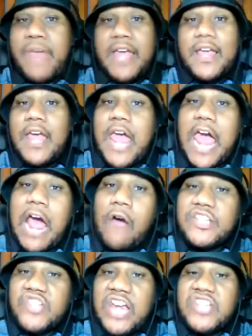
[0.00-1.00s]
back. How
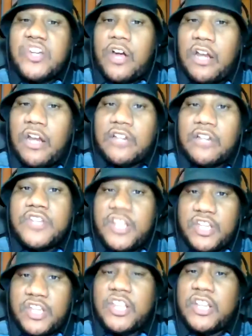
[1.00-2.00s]
has it changed
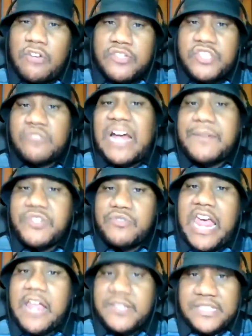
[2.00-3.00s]
in those two stops you
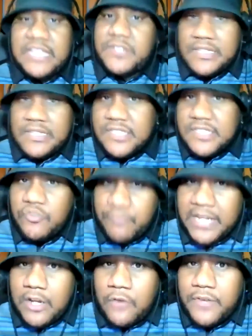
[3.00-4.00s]
had since you've
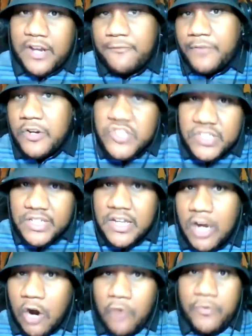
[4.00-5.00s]
been over there, previously
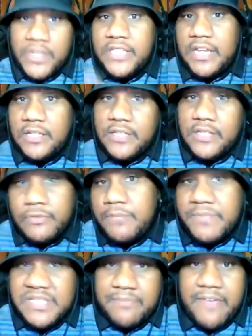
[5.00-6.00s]
over the
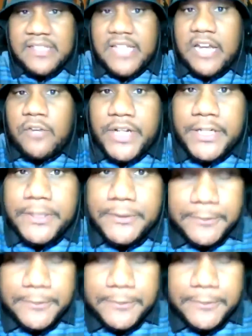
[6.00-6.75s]
Mississippi Valley State over there?